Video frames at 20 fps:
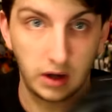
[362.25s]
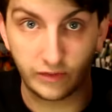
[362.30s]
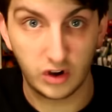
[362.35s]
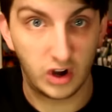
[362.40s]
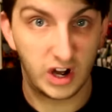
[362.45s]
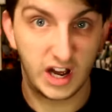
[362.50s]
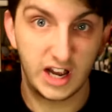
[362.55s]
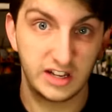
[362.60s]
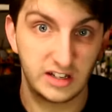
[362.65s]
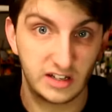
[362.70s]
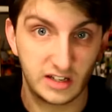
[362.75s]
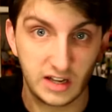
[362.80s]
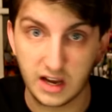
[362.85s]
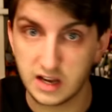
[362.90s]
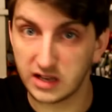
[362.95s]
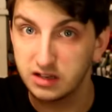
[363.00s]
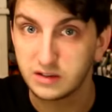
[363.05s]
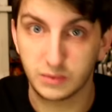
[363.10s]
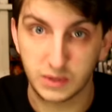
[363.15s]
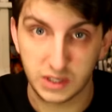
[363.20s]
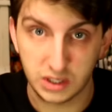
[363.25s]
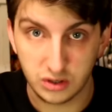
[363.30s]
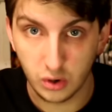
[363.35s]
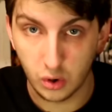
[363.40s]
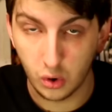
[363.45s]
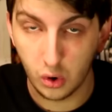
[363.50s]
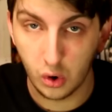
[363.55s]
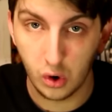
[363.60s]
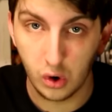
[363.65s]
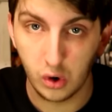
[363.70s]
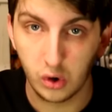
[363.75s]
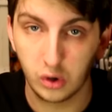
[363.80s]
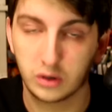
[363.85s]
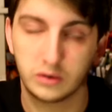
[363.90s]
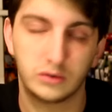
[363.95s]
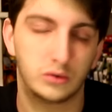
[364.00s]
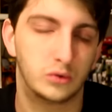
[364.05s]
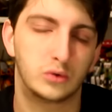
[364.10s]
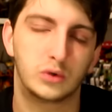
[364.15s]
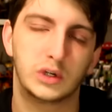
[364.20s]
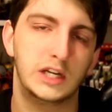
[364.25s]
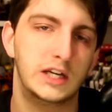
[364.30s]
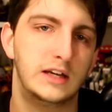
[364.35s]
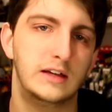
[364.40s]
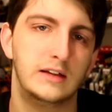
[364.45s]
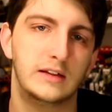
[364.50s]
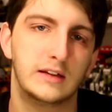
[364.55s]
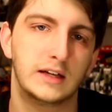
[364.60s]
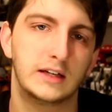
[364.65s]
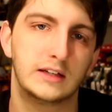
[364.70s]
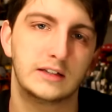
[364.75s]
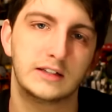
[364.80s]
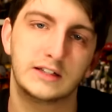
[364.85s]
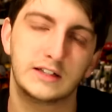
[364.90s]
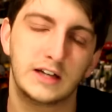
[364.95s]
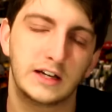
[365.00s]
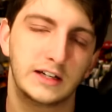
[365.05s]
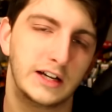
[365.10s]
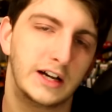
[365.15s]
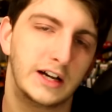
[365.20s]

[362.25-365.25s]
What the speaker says: I've got a headset, so we can talk or geeky things as I